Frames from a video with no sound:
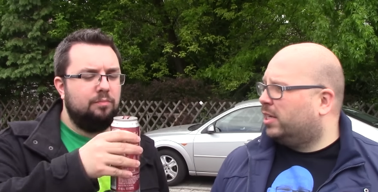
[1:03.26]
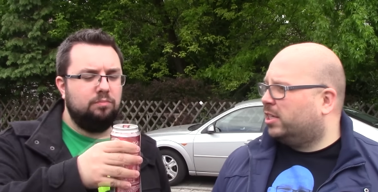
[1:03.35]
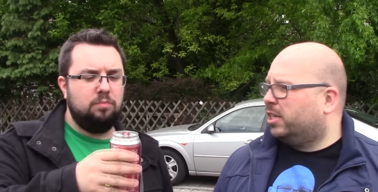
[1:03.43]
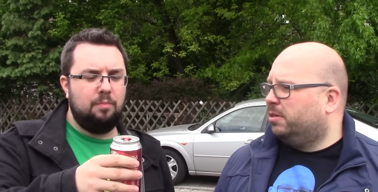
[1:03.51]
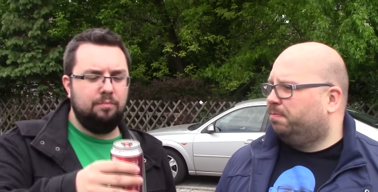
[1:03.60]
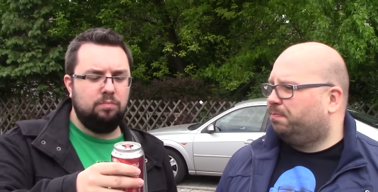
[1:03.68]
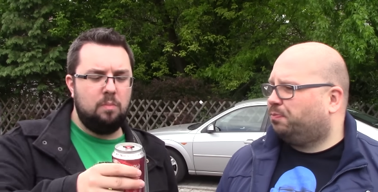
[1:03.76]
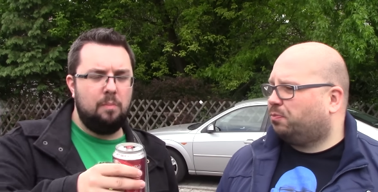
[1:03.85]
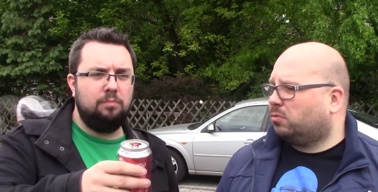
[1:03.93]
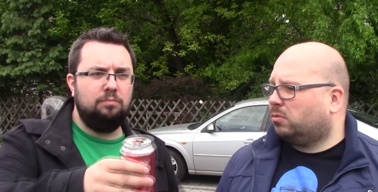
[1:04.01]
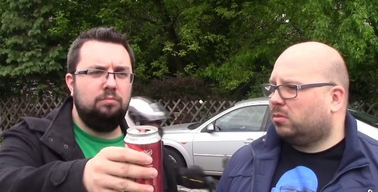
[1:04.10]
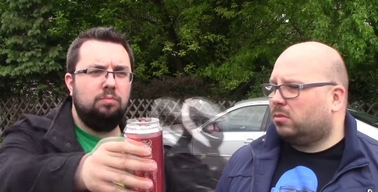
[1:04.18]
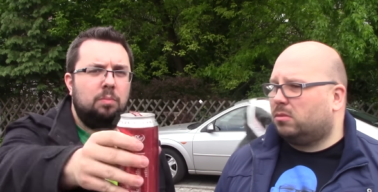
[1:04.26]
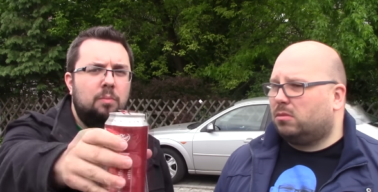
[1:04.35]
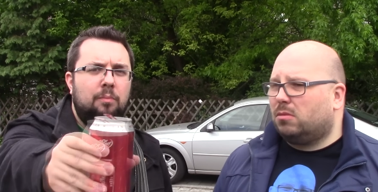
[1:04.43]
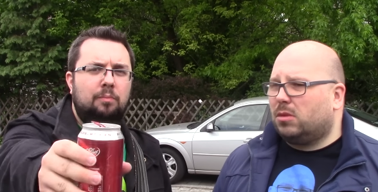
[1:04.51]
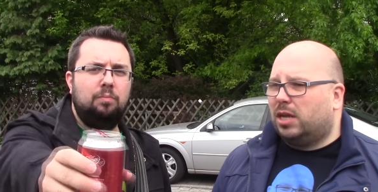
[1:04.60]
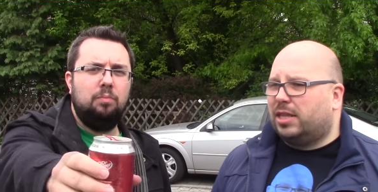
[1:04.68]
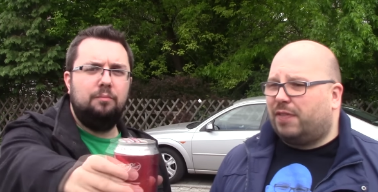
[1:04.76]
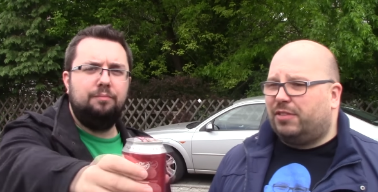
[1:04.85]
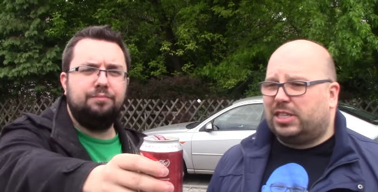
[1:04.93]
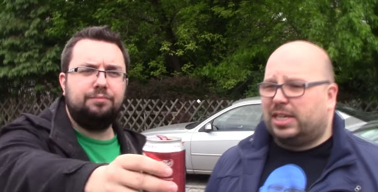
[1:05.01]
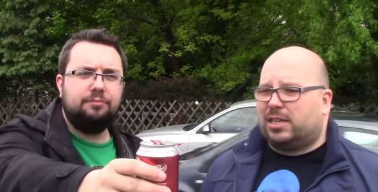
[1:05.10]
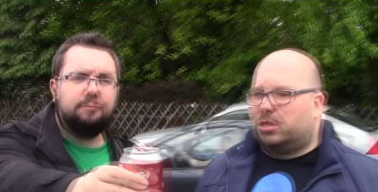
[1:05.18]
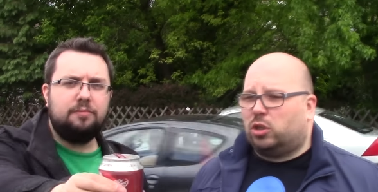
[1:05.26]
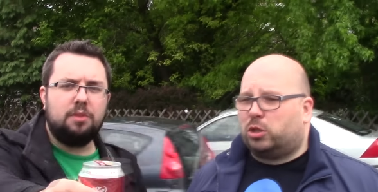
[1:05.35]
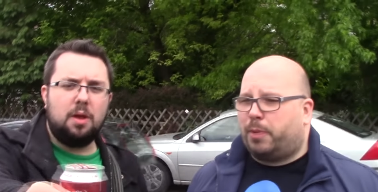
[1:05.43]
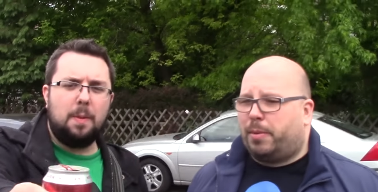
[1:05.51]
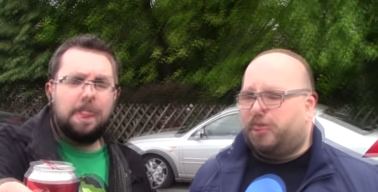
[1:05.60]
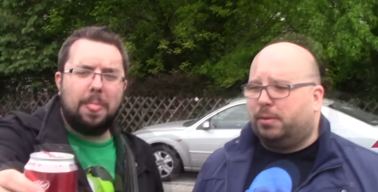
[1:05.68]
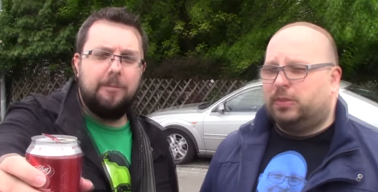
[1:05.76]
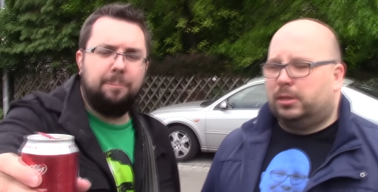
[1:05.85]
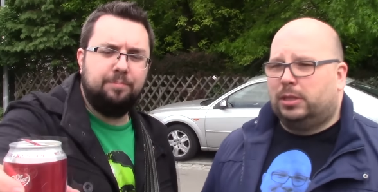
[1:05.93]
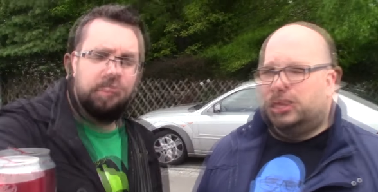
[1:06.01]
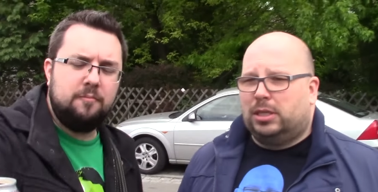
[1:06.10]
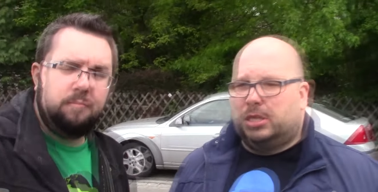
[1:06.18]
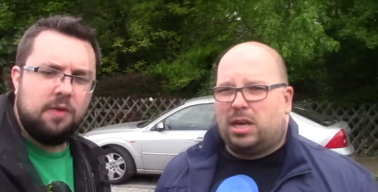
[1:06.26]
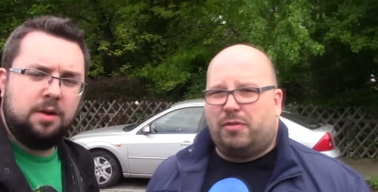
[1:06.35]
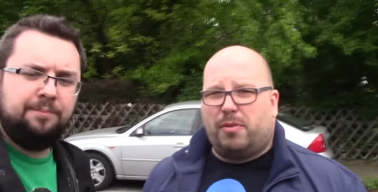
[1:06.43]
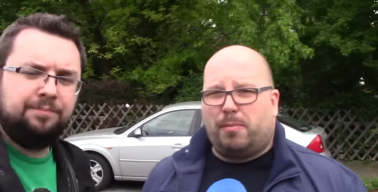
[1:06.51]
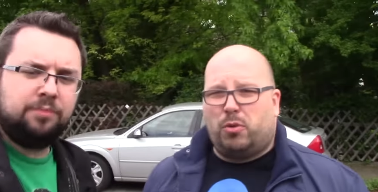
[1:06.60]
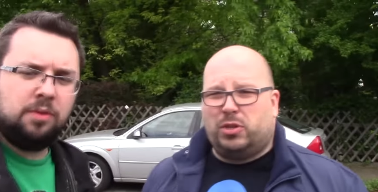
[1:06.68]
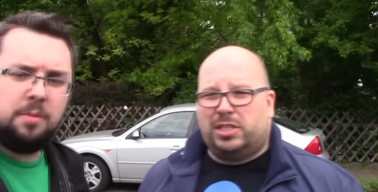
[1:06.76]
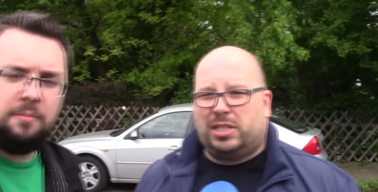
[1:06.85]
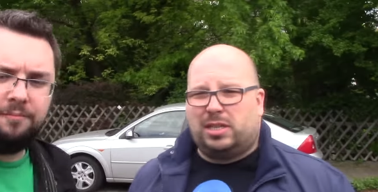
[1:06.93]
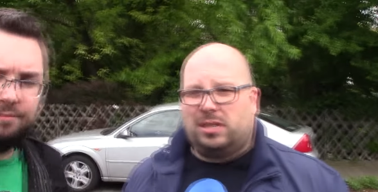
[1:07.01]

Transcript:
Speaker 1: actually. Definitely tastes like Dr Pepper. Go for it, boys.